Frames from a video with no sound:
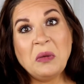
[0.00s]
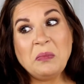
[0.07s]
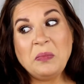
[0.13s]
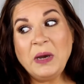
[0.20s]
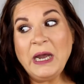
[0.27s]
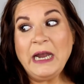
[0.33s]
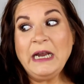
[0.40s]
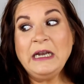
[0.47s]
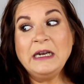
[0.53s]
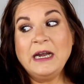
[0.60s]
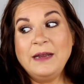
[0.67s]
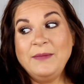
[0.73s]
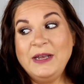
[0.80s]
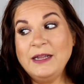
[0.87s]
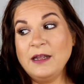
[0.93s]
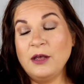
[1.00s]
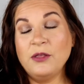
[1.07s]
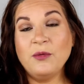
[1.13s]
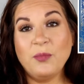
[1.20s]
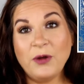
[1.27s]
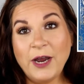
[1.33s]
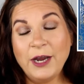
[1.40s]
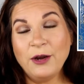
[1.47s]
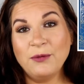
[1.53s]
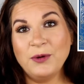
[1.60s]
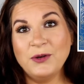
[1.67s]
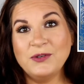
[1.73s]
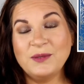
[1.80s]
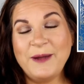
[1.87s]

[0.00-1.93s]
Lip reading: But, I mean, the Briar Rose